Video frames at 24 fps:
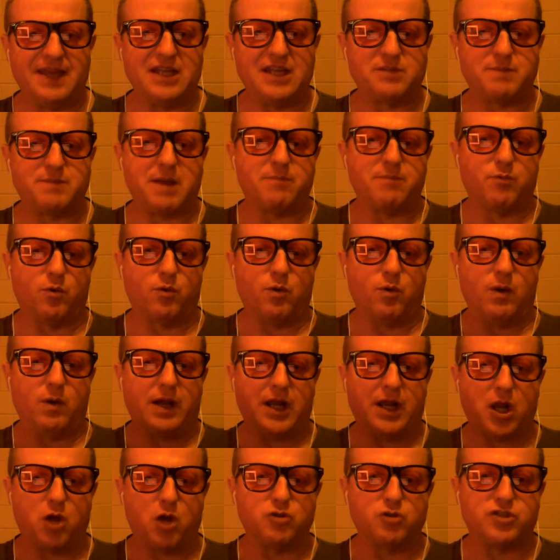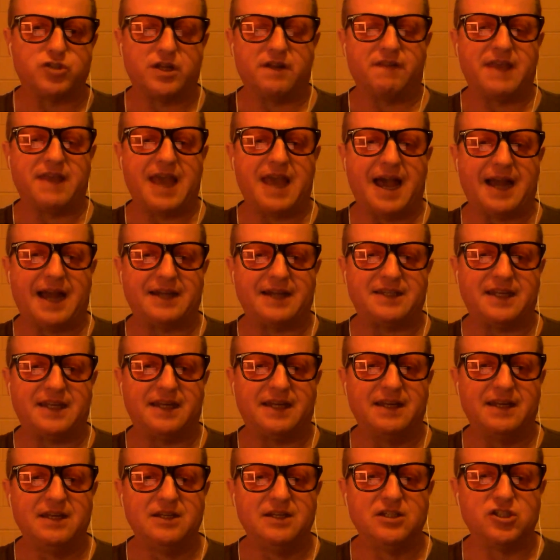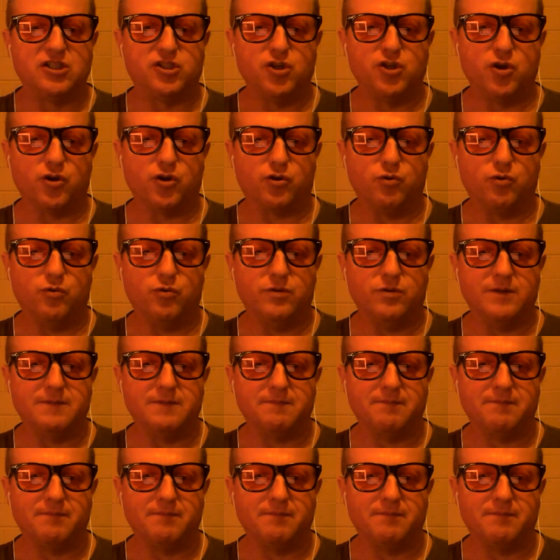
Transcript: these people who are closer to the Arctic Circle.